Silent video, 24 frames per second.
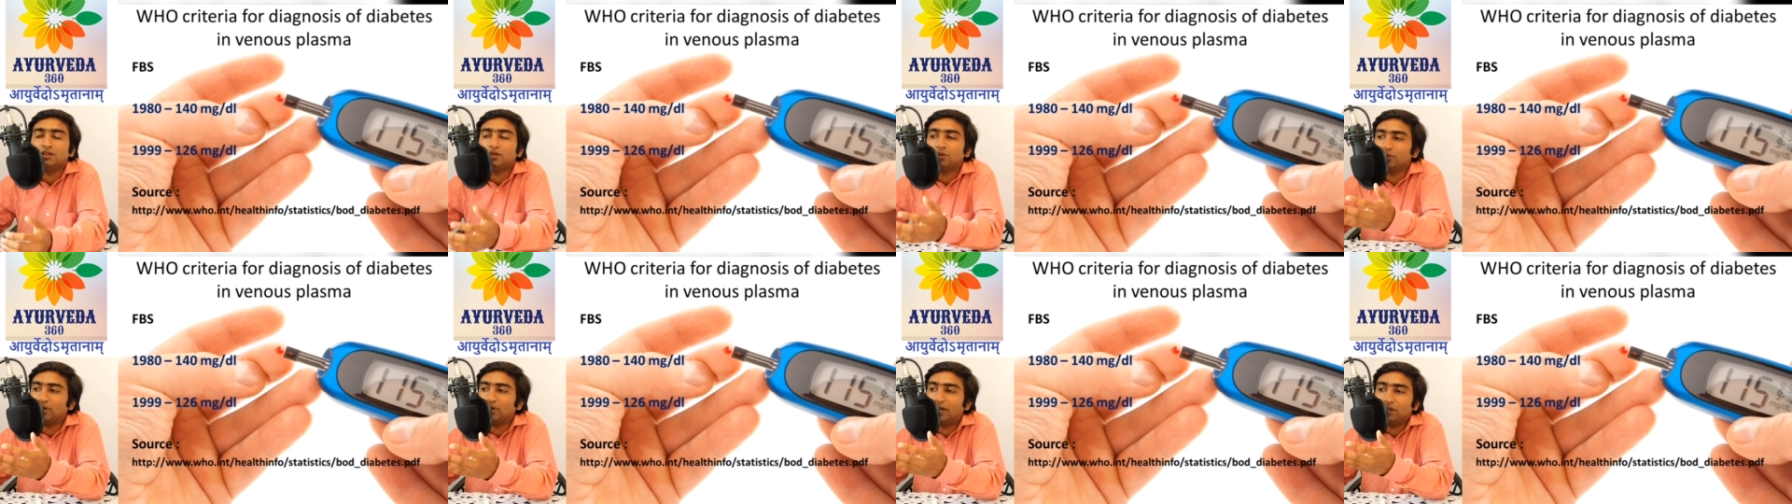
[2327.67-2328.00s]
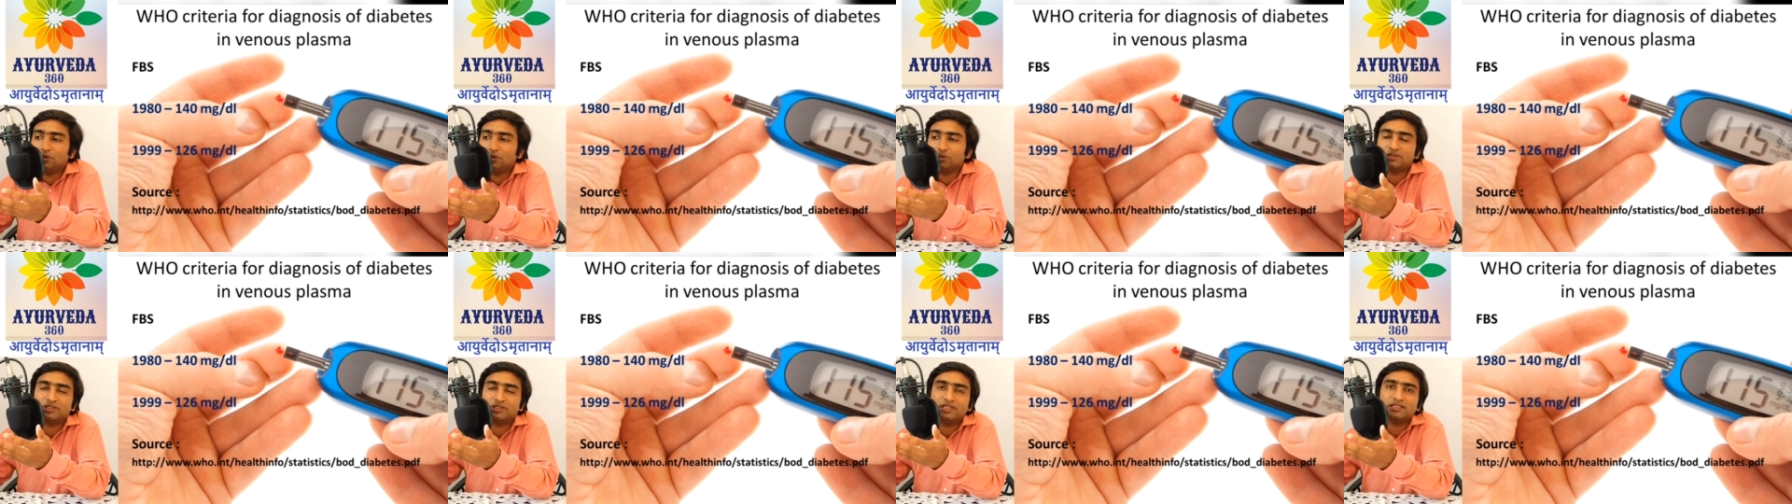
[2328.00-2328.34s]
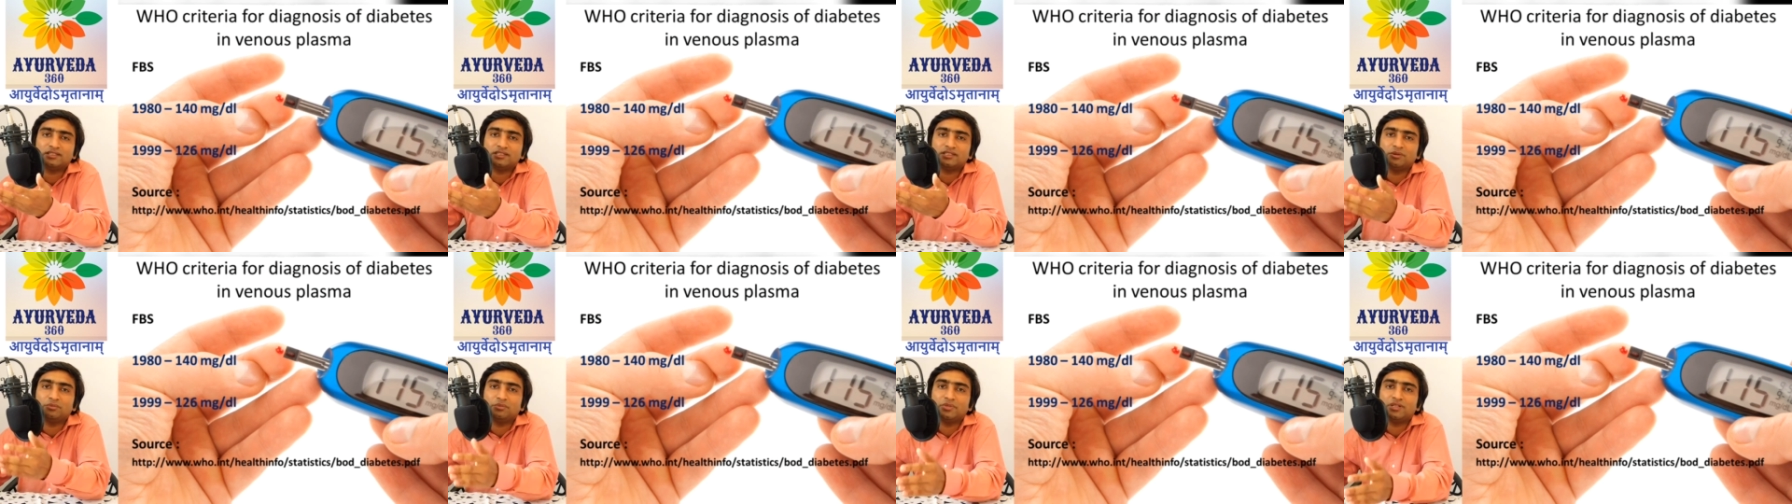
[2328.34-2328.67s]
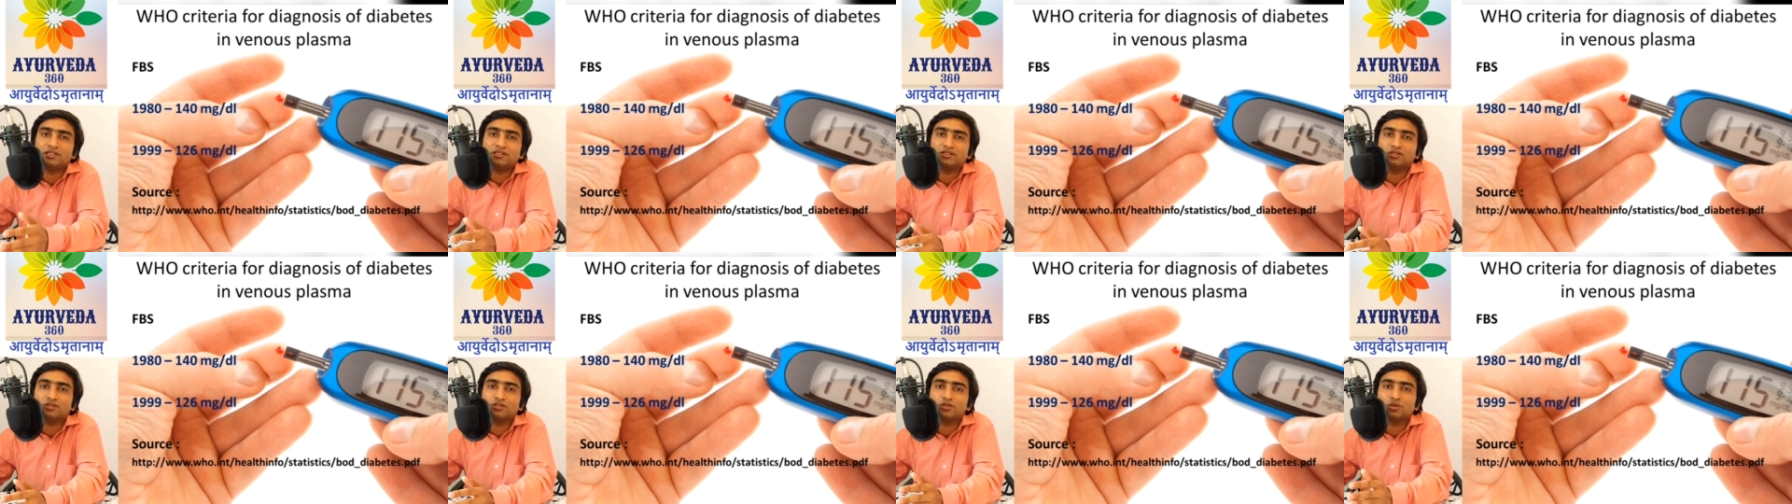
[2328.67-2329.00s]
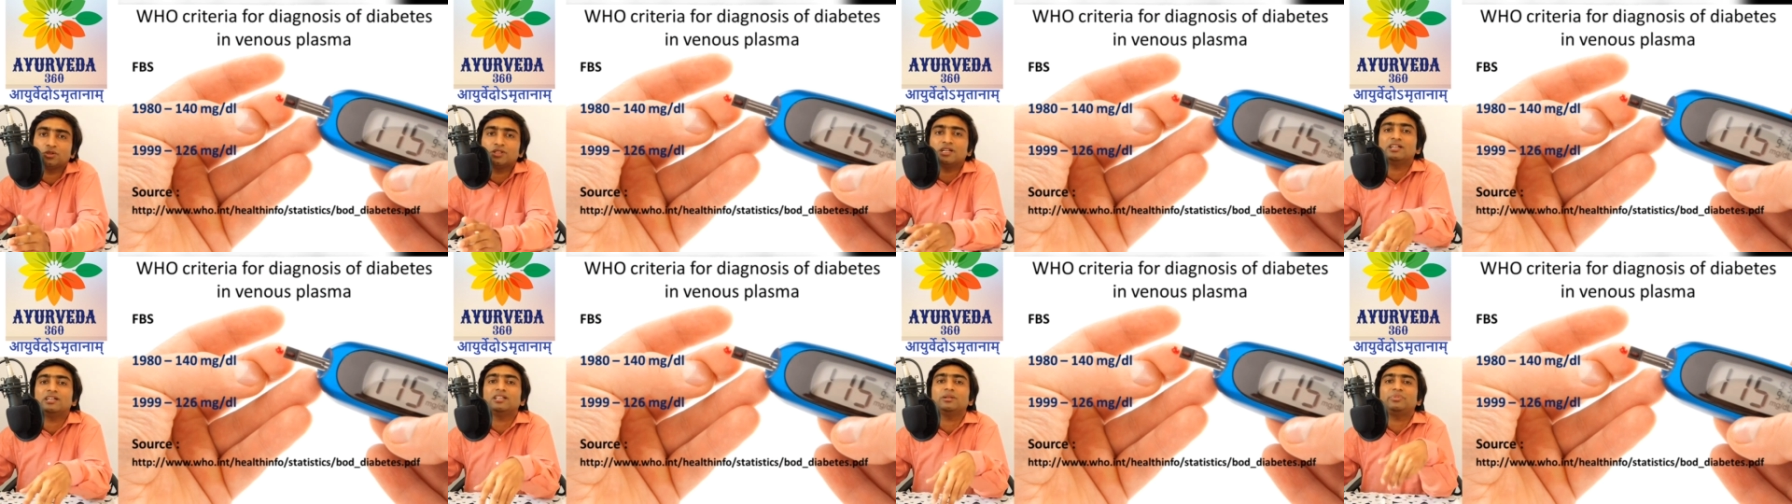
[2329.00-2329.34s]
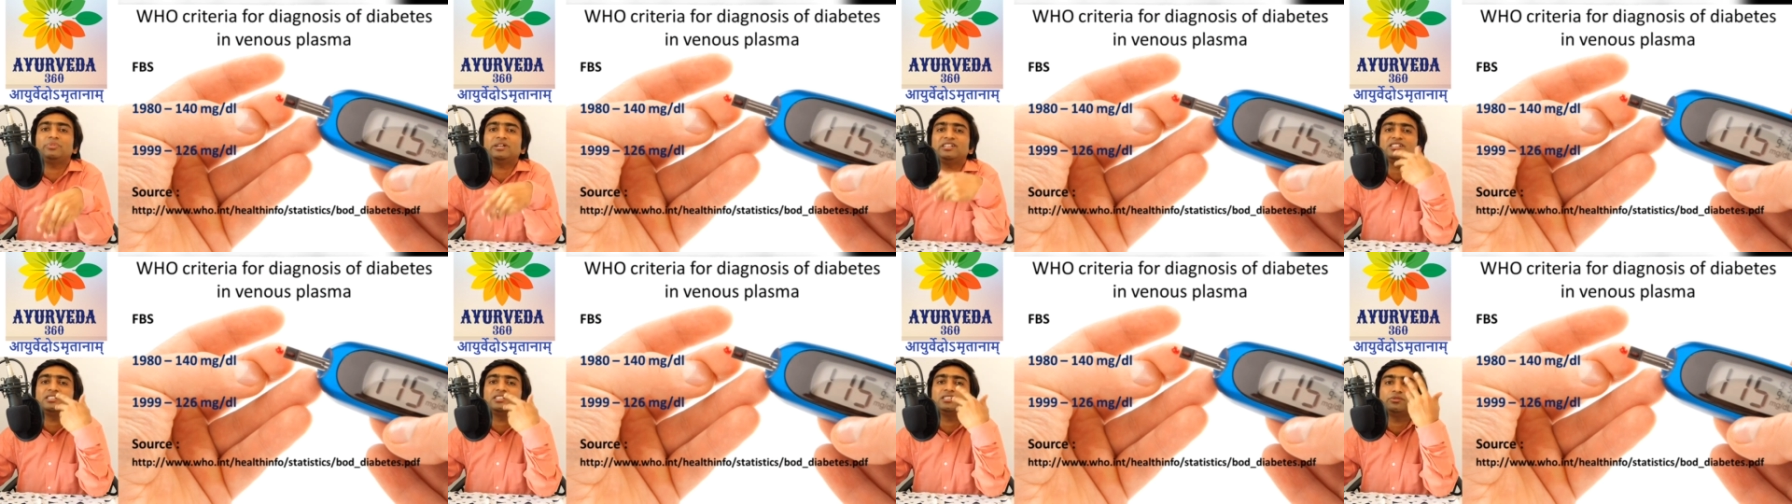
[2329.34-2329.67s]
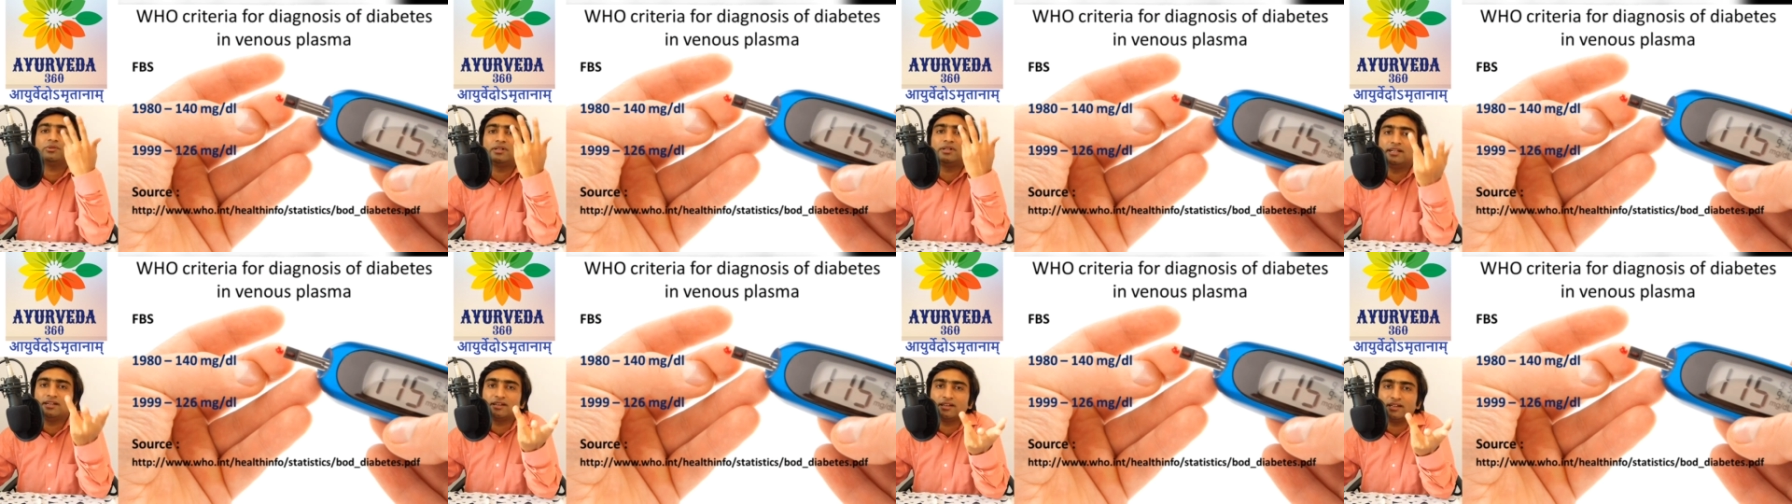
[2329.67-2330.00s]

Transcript: to reduce these numbers so that the patients will